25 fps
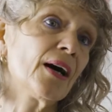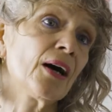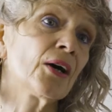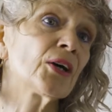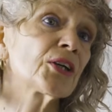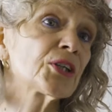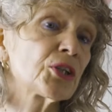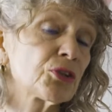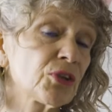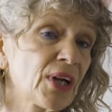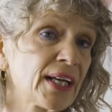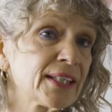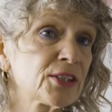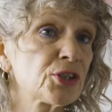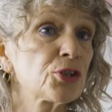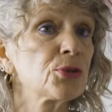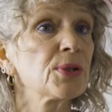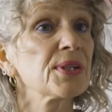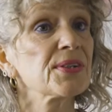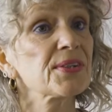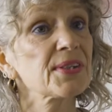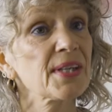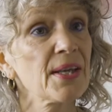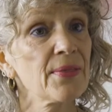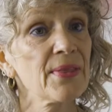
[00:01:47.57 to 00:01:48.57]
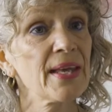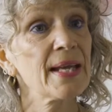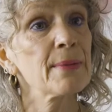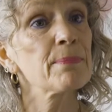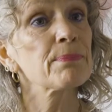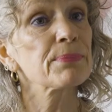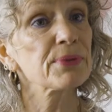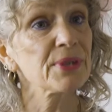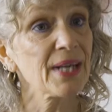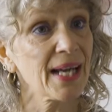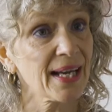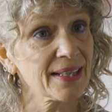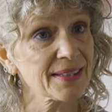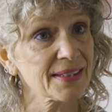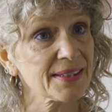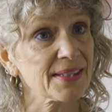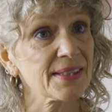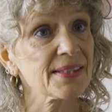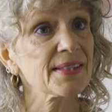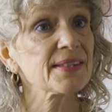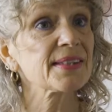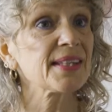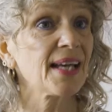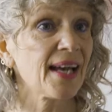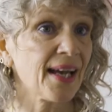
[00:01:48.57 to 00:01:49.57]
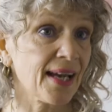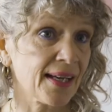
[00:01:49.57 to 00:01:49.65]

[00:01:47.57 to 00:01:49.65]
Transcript: our graduates can then practice